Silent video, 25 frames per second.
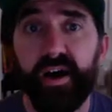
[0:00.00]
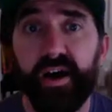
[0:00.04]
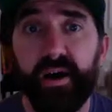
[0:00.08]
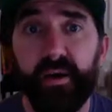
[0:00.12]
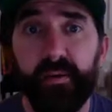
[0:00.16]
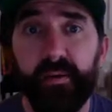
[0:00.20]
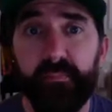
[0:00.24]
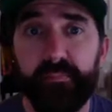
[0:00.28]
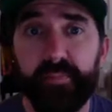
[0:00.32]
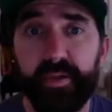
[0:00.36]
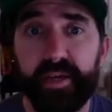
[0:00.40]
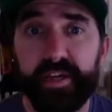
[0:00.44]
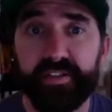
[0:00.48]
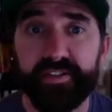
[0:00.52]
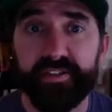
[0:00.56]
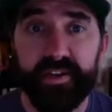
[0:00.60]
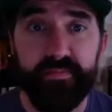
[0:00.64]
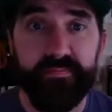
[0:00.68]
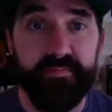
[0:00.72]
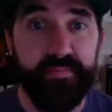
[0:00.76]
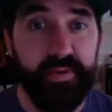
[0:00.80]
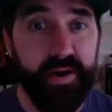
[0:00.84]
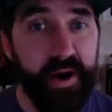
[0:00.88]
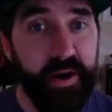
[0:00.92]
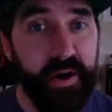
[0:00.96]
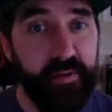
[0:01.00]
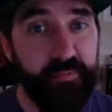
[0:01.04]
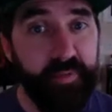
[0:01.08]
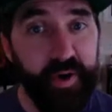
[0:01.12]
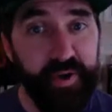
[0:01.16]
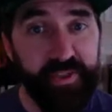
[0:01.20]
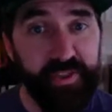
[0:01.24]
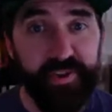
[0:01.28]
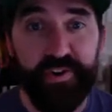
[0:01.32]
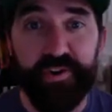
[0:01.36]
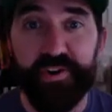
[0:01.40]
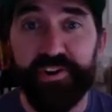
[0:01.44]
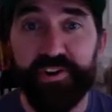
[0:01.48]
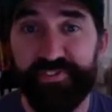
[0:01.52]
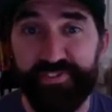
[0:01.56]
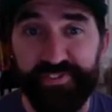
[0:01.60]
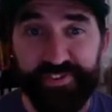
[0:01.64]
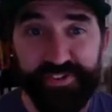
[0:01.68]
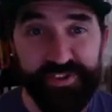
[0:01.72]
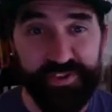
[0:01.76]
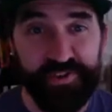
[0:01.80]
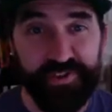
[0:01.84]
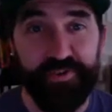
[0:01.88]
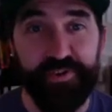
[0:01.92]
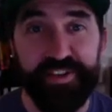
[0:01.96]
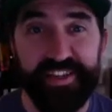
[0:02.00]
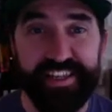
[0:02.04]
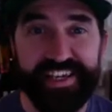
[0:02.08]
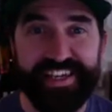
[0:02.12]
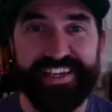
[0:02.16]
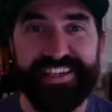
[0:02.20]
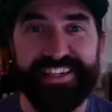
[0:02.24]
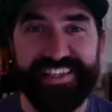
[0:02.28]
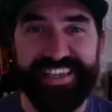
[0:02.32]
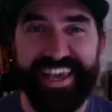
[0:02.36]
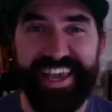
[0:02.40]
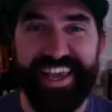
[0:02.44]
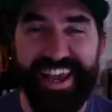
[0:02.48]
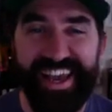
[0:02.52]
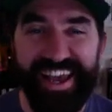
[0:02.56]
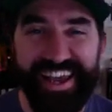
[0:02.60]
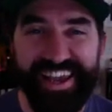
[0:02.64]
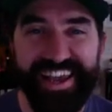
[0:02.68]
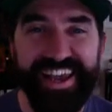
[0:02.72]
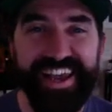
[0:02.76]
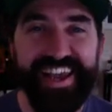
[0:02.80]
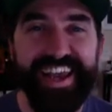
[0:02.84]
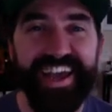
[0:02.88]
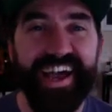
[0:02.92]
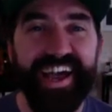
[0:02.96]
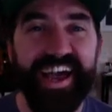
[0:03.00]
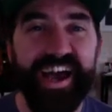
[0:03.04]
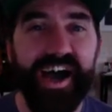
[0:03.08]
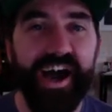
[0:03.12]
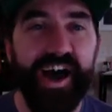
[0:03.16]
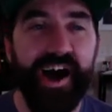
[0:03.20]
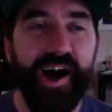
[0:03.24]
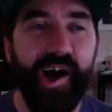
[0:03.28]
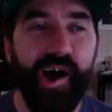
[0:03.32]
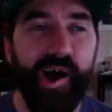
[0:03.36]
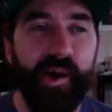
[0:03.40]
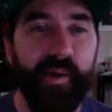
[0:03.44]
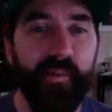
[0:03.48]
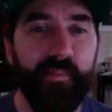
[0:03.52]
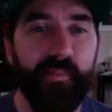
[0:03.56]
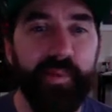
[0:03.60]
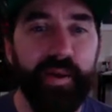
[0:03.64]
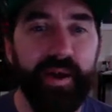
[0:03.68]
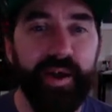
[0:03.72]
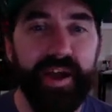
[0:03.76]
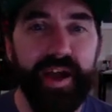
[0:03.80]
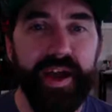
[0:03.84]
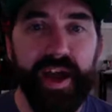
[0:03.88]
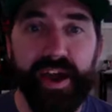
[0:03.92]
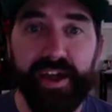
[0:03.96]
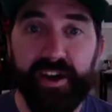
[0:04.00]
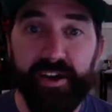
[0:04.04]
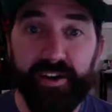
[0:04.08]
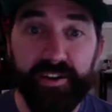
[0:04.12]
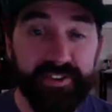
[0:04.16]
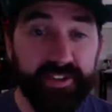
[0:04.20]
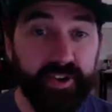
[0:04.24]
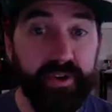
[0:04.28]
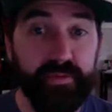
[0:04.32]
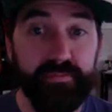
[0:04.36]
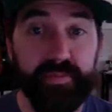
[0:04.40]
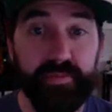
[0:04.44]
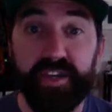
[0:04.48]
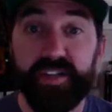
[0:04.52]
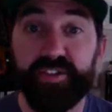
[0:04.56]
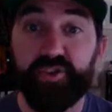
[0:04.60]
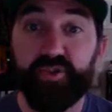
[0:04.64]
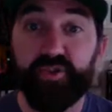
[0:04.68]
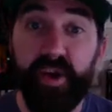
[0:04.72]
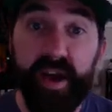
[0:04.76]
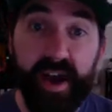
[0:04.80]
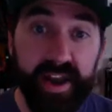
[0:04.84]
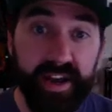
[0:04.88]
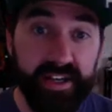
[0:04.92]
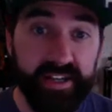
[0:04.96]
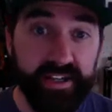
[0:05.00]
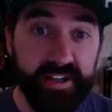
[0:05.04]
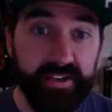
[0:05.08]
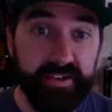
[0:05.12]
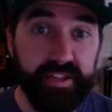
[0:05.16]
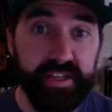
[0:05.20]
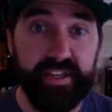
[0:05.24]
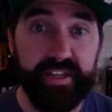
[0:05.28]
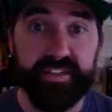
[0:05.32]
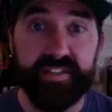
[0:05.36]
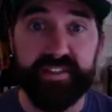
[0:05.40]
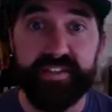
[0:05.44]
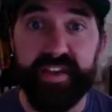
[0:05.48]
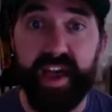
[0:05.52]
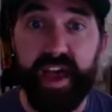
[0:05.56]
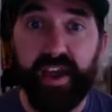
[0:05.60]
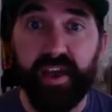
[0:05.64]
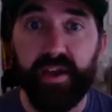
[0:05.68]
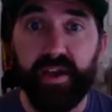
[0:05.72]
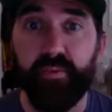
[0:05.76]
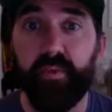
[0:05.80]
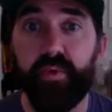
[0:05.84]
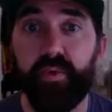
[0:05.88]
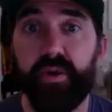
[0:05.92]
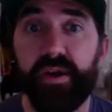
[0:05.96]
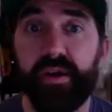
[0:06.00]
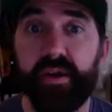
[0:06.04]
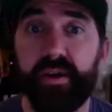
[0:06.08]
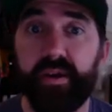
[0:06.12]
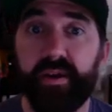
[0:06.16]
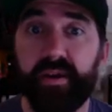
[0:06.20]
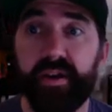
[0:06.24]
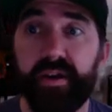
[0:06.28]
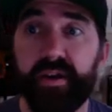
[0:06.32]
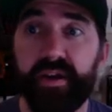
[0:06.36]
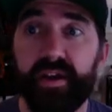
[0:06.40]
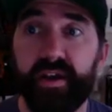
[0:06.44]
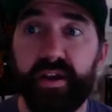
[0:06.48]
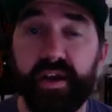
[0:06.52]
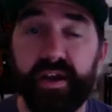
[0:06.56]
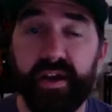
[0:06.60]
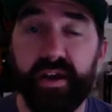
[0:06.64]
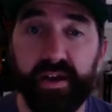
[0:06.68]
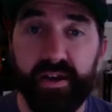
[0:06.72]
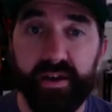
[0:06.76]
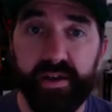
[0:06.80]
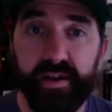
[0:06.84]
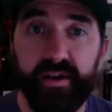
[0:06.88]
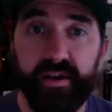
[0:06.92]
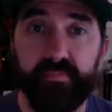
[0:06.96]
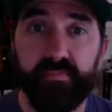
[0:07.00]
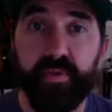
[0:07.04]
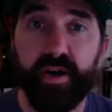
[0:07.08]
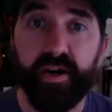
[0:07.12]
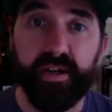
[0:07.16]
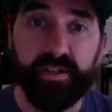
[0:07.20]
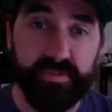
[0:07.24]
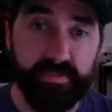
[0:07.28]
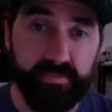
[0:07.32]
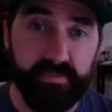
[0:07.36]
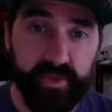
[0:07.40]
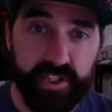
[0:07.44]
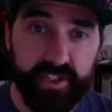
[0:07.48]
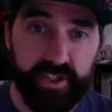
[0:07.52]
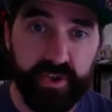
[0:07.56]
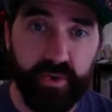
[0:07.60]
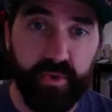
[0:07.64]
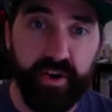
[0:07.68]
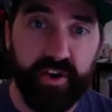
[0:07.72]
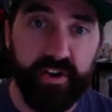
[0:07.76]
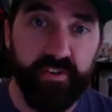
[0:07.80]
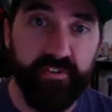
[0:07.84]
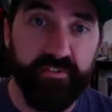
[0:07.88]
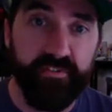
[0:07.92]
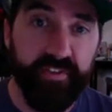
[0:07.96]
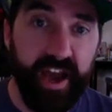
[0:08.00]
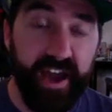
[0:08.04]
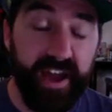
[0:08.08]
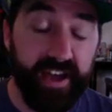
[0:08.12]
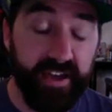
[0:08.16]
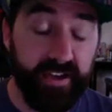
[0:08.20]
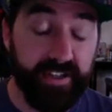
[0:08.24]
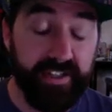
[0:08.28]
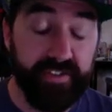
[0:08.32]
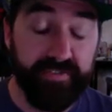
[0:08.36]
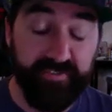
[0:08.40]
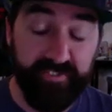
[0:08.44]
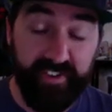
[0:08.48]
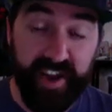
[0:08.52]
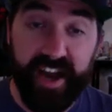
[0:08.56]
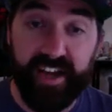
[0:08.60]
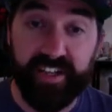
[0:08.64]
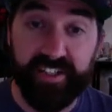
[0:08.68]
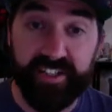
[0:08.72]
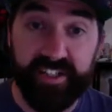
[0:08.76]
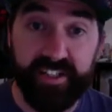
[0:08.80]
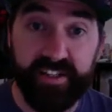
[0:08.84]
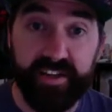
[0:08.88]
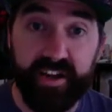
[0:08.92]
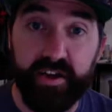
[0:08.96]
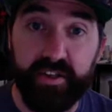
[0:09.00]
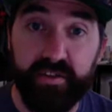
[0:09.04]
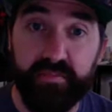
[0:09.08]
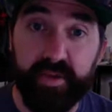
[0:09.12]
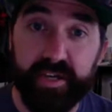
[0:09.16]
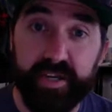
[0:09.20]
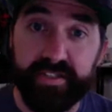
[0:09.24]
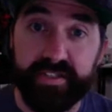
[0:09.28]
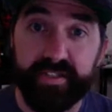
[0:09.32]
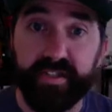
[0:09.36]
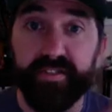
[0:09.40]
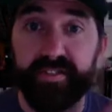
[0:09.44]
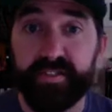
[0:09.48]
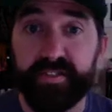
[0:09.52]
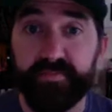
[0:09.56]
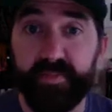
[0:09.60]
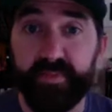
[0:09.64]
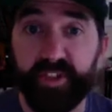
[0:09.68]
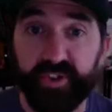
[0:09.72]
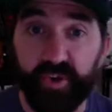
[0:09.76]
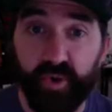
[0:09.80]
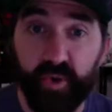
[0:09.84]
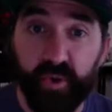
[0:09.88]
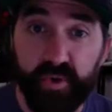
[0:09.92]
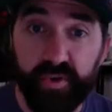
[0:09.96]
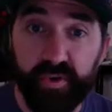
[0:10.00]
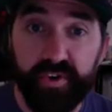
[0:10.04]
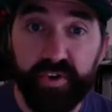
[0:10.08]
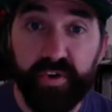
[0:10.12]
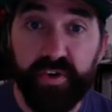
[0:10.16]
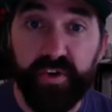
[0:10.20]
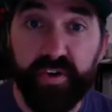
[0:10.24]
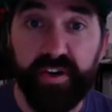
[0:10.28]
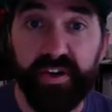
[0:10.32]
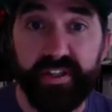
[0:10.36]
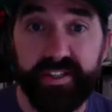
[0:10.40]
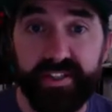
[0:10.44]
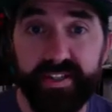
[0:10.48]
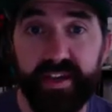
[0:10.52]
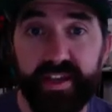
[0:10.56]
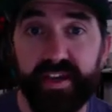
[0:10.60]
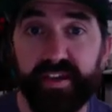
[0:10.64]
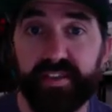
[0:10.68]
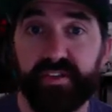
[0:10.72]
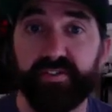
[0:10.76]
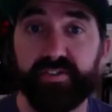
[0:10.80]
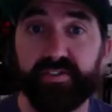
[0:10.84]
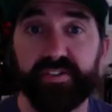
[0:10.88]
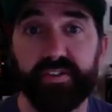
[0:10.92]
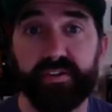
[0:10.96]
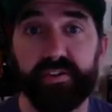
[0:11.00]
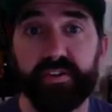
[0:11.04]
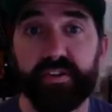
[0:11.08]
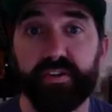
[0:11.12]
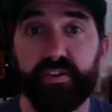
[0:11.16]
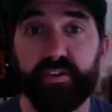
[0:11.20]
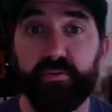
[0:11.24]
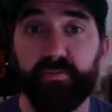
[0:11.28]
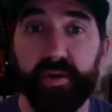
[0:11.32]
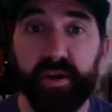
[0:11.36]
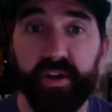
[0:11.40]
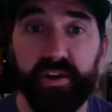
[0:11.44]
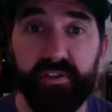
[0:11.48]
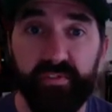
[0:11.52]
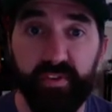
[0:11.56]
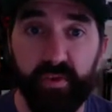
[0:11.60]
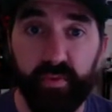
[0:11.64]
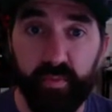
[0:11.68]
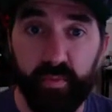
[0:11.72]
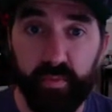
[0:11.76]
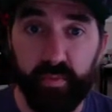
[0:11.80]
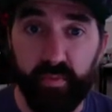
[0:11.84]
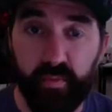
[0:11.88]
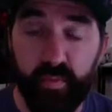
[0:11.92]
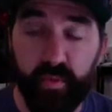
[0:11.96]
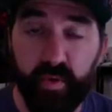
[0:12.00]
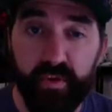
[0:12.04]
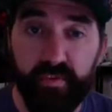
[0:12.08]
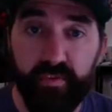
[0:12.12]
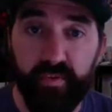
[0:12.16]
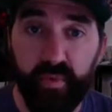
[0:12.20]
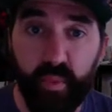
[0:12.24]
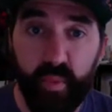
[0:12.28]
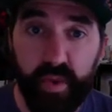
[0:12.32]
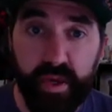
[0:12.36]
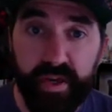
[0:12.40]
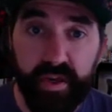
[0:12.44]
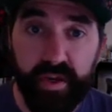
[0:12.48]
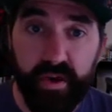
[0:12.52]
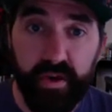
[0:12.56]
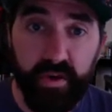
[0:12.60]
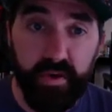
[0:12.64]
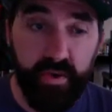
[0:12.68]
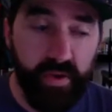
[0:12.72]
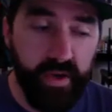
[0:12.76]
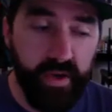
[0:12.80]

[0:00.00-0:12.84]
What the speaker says: Because I'm on the hook for two of these. And also I'm going to try to do the second one in a much quicker fashion. Now that my son's much older, it's like, there's a little bit of more of a window.